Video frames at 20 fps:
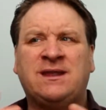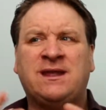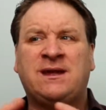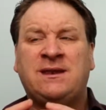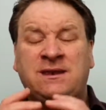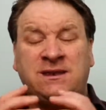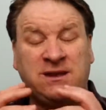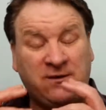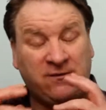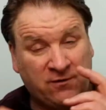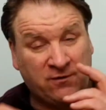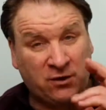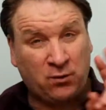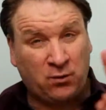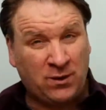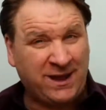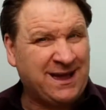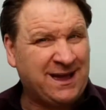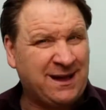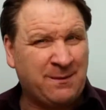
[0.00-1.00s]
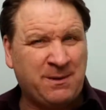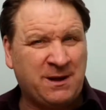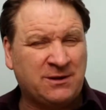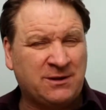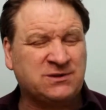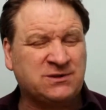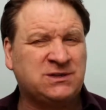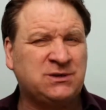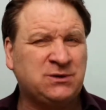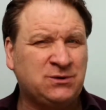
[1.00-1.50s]
Then you've got to wait
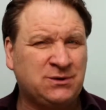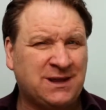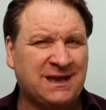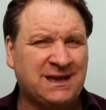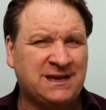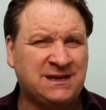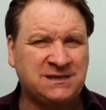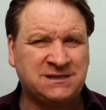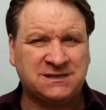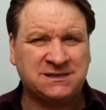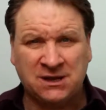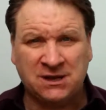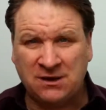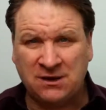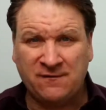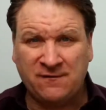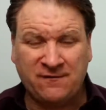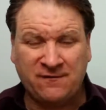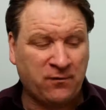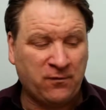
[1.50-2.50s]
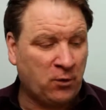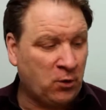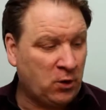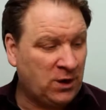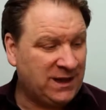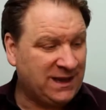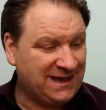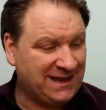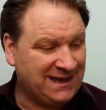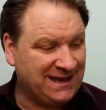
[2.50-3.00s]
about two days for
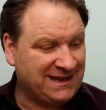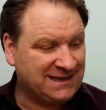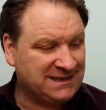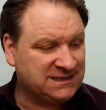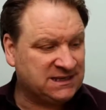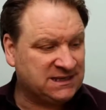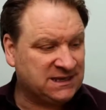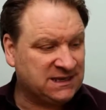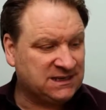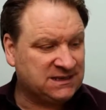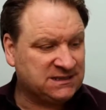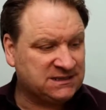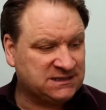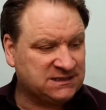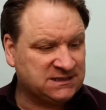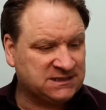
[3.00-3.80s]
it to